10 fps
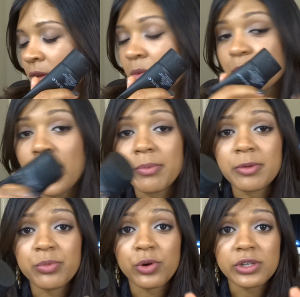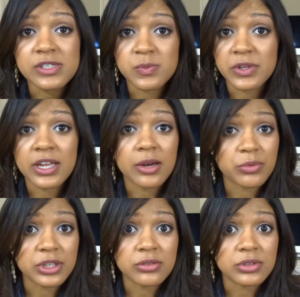Primed and Poreless one that I
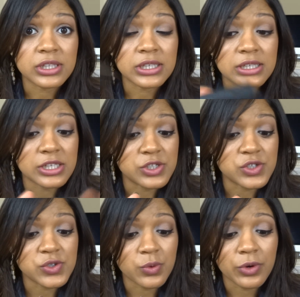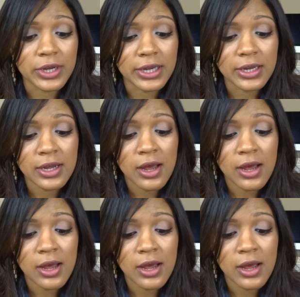really, really enjoy.